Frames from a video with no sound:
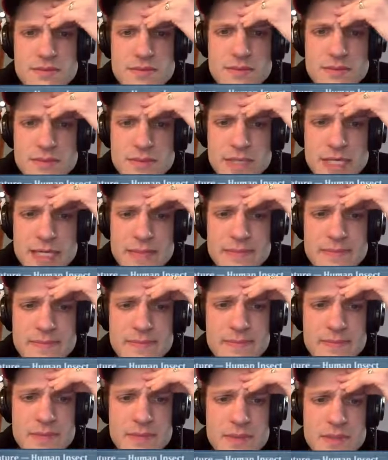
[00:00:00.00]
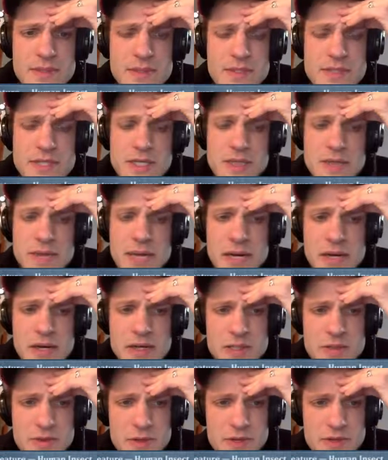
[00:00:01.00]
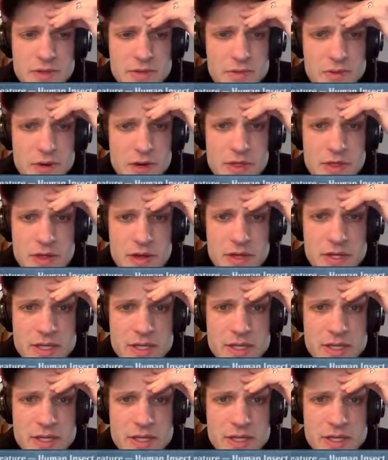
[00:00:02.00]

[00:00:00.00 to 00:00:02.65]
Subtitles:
Yeah. So I don't know. It's worth noting.